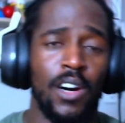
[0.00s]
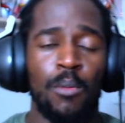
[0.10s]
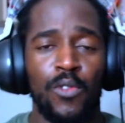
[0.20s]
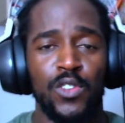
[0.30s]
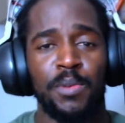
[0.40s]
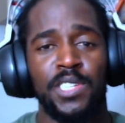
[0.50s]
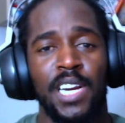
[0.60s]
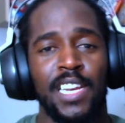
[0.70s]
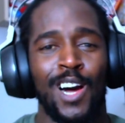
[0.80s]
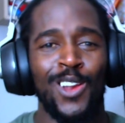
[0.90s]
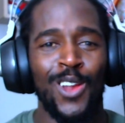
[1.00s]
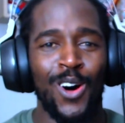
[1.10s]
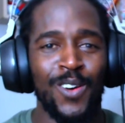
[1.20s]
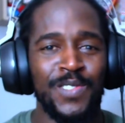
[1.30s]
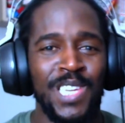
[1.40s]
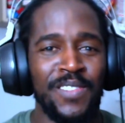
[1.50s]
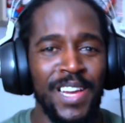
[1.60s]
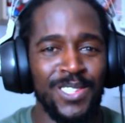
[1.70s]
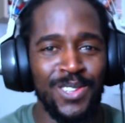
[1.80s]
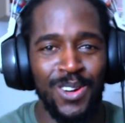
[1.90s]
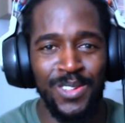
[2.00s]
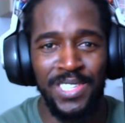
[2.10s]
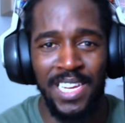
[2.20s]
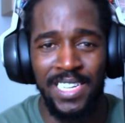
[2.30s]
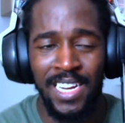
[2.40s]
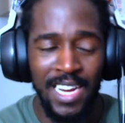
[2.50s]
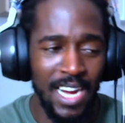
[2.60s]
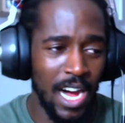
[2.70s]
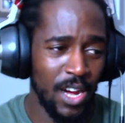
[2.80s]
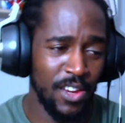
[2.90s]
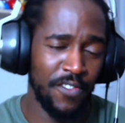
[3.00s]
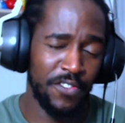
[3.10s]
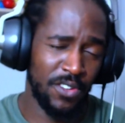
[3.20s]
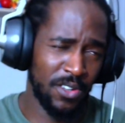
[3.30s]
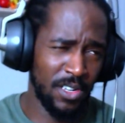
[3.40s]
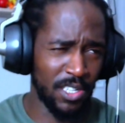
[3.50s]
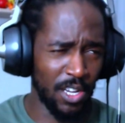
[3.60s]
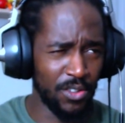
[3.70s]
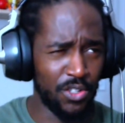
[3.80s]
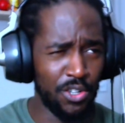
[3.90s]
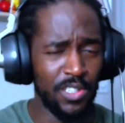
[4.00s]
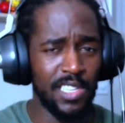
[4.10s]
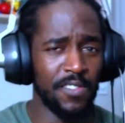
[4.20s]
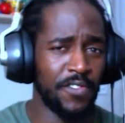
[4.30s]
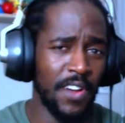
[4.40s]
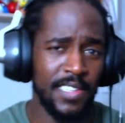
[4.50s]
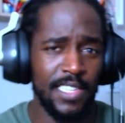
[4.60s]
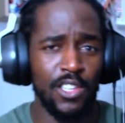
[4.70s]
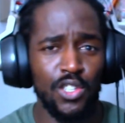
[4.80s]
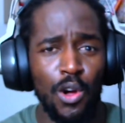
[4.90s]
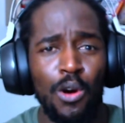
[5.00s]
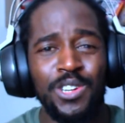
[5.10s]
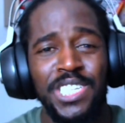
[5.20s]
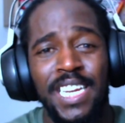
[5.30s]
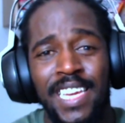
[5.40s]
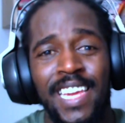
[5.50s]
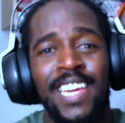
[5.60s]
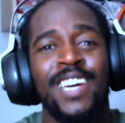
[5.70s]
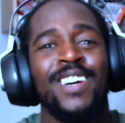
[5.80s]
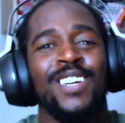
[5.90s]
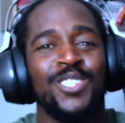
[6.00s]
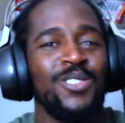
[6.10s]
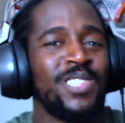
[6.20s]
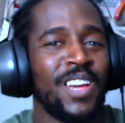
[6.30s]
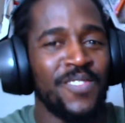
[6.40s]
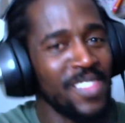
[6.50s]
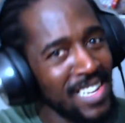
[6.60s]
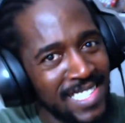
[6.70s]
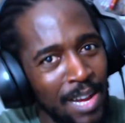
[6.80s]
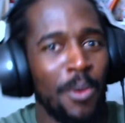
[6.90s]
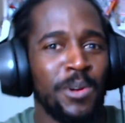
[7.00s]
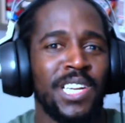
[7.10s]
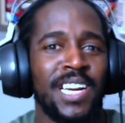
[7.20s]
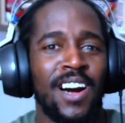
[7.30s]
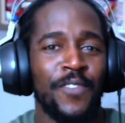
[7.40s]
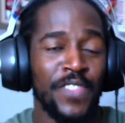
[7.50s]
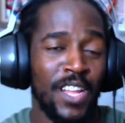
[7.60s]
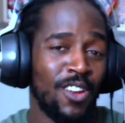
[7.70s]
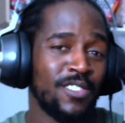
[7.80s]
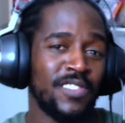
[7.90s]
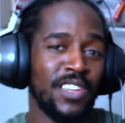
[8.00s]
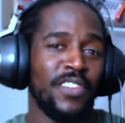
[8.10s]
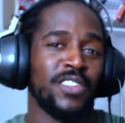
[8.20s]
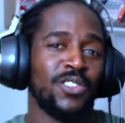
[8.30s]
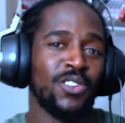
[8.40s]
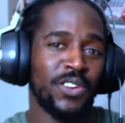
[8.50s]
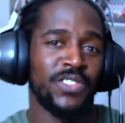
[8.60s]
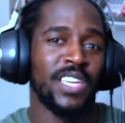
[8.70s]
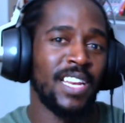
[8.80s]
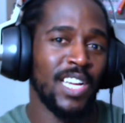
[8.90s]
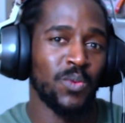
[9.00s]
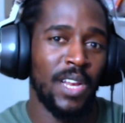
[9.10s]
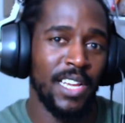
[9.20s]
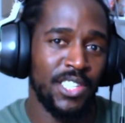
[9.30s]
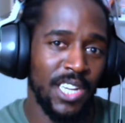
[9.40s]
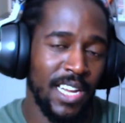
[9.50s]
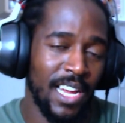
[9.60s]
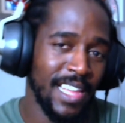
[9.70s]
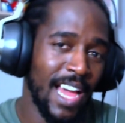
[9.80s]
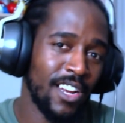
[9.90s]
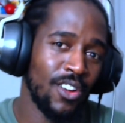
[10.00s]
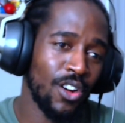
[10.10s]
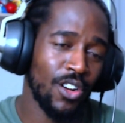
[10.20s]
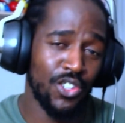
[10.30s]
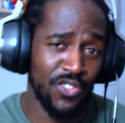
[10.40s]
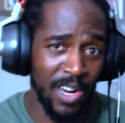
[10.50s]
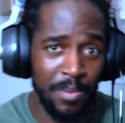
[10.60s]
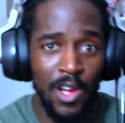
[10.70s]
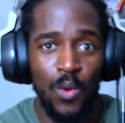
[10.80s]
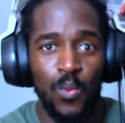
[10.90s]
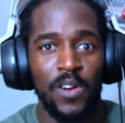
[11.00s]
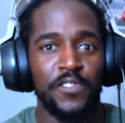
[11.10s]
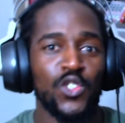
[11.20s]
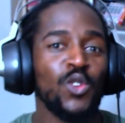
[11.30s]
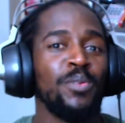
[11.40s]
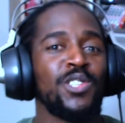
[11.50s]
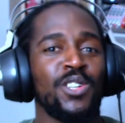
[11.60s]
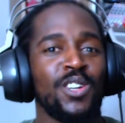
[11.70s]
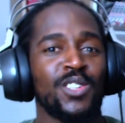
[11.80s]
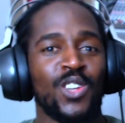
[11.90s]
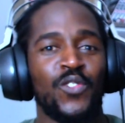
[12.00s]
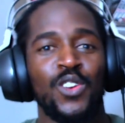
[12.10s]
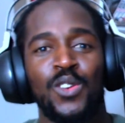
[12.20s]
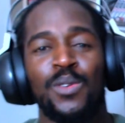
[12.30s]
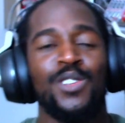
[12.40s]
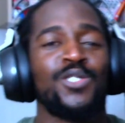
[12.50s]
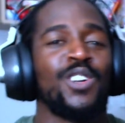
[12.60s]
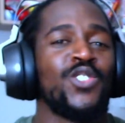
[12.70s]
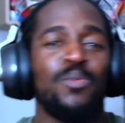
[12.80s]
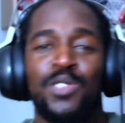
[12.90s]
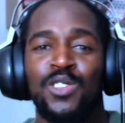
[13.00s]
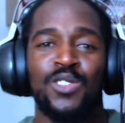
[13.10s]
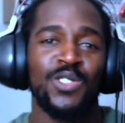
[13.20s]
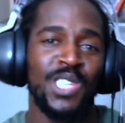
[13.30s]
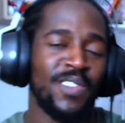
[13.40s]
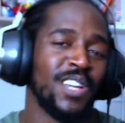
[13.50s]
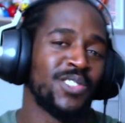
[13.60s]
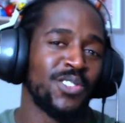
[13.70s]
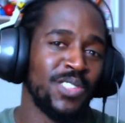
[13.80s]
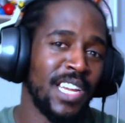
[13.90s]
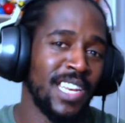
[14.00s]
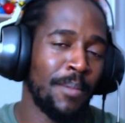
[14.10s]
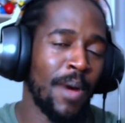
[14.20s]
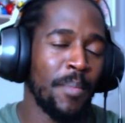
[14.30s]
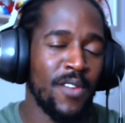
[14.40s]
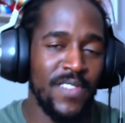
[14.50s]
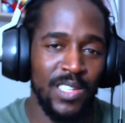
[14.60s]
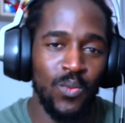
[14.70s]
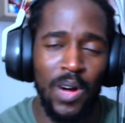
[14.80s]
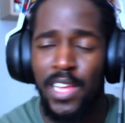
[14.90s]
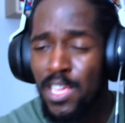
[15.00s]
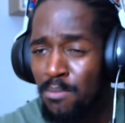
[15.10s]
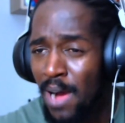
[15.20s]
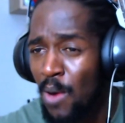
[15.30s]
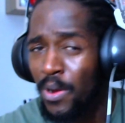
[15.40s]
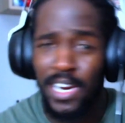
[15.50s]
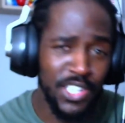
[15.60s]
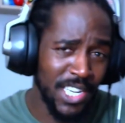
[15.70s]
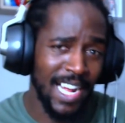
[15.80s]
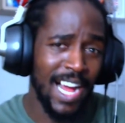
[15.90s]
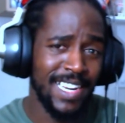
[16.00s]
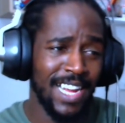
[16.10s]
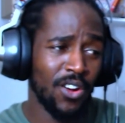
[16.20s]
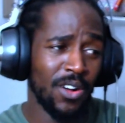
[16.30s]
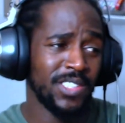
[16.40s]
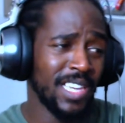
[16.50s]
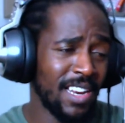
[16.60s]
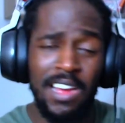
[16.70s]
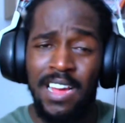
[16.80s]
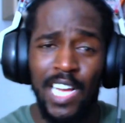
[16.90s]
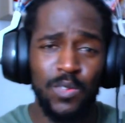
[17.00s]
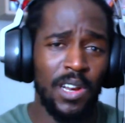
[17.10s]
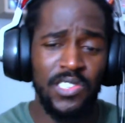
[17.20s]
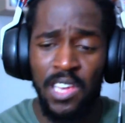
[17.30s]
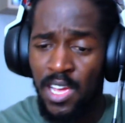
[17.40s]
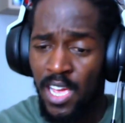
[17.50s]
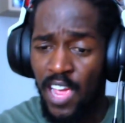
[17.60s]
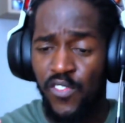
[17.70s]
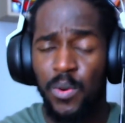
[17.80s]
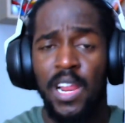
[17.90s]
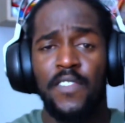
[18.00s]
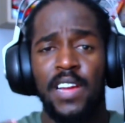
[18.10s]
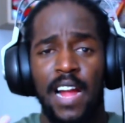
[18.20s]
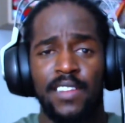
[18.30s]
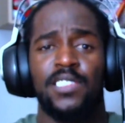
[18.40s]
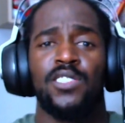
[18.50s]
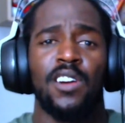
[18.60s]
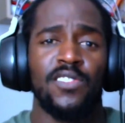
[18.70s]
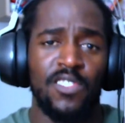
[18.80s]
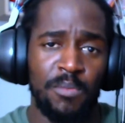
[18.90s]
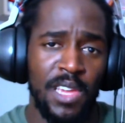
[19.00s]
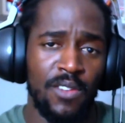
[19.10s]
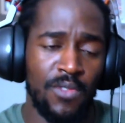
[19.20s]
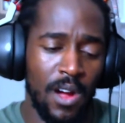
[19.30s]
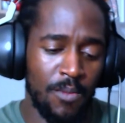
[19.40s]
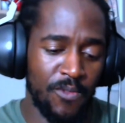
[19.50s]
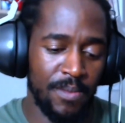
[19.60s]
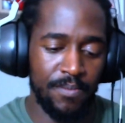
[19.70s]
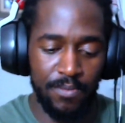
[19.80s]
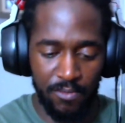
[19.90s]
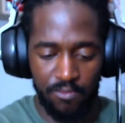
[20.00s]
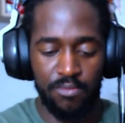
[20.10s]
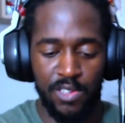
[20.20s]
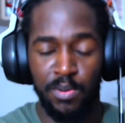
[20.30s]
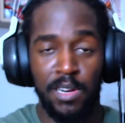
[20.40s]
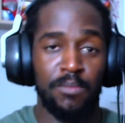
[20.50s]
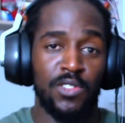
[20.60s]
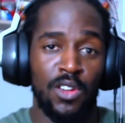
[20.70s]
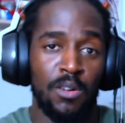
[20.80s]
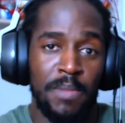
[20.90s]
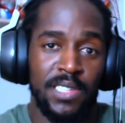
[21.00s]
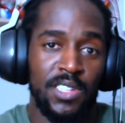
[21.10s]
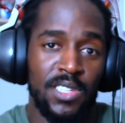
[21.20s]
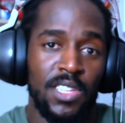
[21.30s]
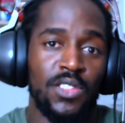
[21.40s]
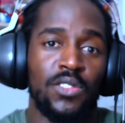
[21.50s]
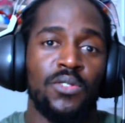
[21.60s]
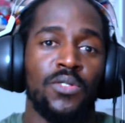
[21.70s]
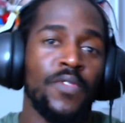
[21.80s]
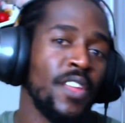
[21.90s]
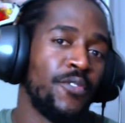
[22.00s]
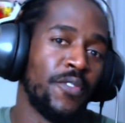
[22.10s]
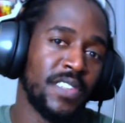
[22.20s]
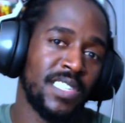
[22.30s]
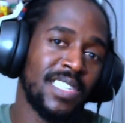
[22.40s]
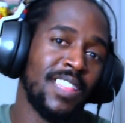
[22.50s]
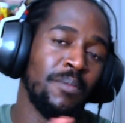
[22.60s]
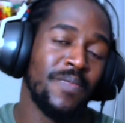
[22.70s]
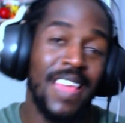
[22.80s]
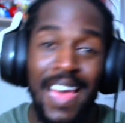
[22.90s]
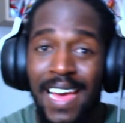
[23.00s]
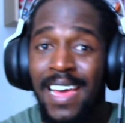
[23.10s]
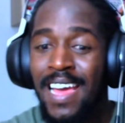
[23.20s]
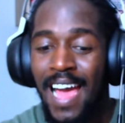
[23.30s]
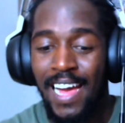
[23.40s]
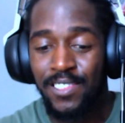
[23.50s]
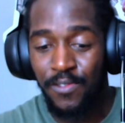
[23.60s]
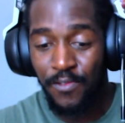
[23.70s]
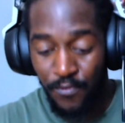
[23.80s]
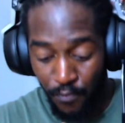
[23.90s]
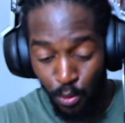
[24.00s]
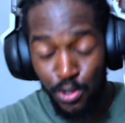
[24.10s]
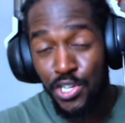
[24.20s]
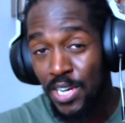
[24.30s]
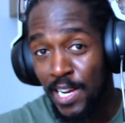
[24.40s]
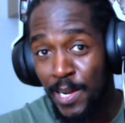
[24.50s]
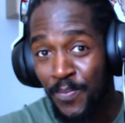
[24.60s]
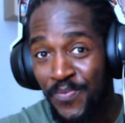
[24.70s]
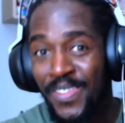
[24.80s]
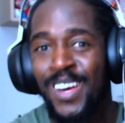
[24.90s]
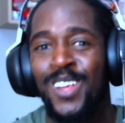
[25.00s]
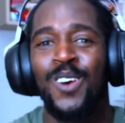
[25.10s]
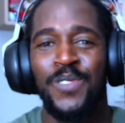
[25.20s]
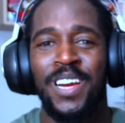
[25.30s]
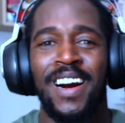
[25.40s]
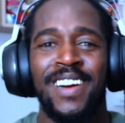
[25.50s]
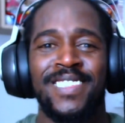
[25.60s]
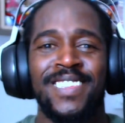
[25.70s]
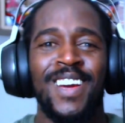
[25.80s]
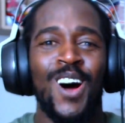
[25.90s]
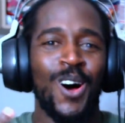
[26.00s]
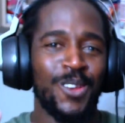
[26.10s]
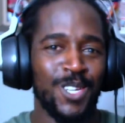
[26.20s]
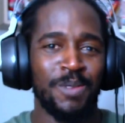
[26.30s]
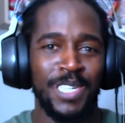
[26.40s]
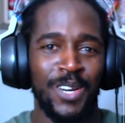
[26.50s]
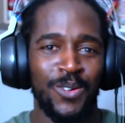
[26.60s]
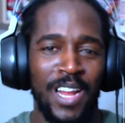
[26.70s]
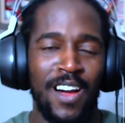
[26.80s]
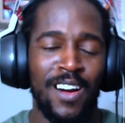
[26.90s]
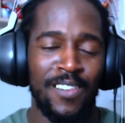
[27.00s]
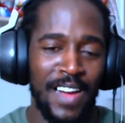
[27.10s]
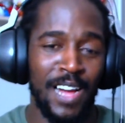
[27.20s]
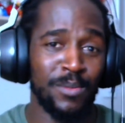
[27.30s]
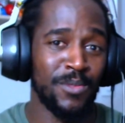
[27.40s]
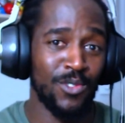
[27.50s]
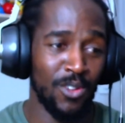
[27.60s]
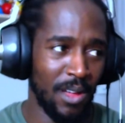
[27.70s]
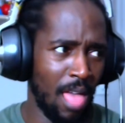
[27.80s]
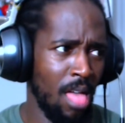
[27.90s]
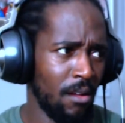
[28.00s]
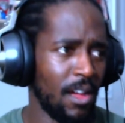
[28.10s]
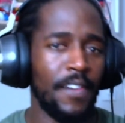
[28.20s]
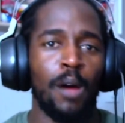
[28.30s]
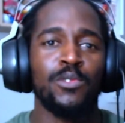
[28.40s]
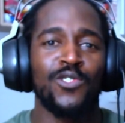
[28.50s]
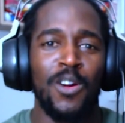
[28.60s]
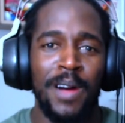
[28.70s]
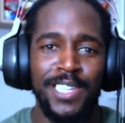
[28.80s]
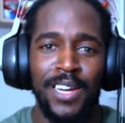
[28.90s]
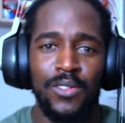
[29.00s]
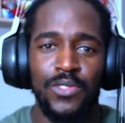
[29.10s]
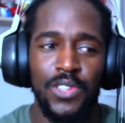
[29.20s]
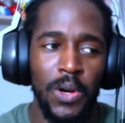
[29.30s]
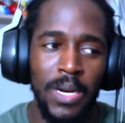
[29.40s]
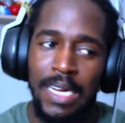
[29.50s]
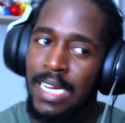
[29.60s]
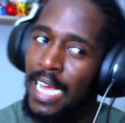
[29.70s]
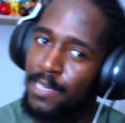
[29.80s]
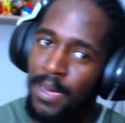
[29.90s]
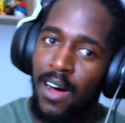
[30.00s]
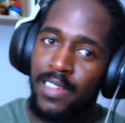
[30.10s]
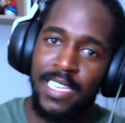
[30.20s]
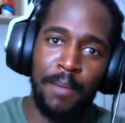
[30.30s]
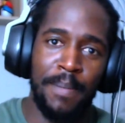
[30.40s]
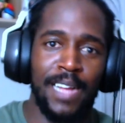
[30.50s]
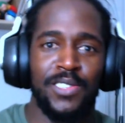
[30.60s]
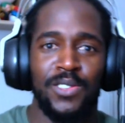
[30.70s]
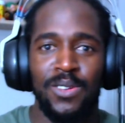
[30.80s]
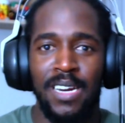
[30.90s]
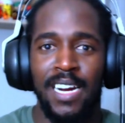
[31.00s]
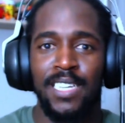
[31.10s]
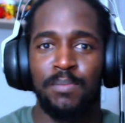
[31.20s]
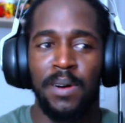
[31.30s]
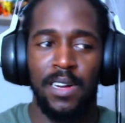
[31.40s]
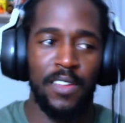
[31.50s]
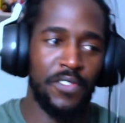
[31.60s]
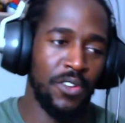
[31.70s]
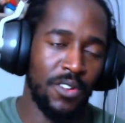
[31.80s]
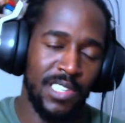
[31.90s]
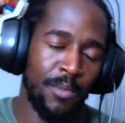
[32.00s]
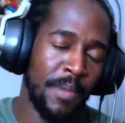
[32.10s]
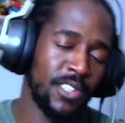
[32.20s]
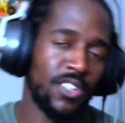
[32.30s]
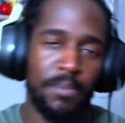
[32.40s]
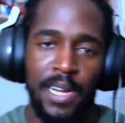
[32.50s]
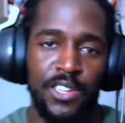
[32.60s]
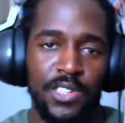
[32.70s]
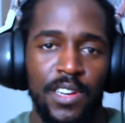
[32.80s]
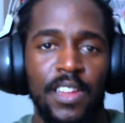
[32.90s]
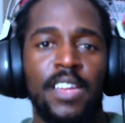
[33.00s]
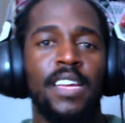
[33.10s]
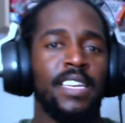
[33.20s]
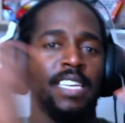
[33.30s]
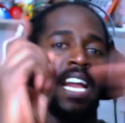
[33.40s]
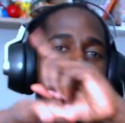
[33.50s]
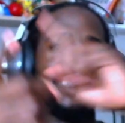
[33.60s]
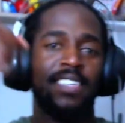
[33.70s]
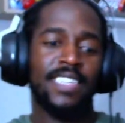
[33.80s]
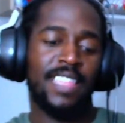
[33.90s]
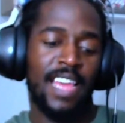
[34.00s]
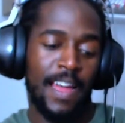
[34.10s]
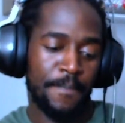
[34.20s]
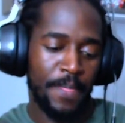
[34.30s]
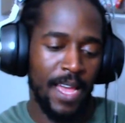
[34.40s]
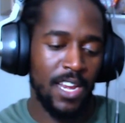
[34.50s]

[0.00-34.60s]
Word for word: Um, I've also been checking out a lot of TVXQ content. Uh, you've so Tuesdays and Thursdays, the Tohoshinki Tuesday and Thursday, where we check out loads of TVXQ content, as well as checking out the analog trip with Super Junior. So if you do enjoy Super Junior or TVXQ, then that might be a reason why you might want to check out that content, as well as if you want to have a guaranteed chance of me um, responding to your messages, then do feel free to send them there. As fortunately, a lot of you guys are new to my channel and have helped have helped grow my channel, so it's a bit hard to get back to you guys. But if you do send me a message on Patreon, that guarantees a day.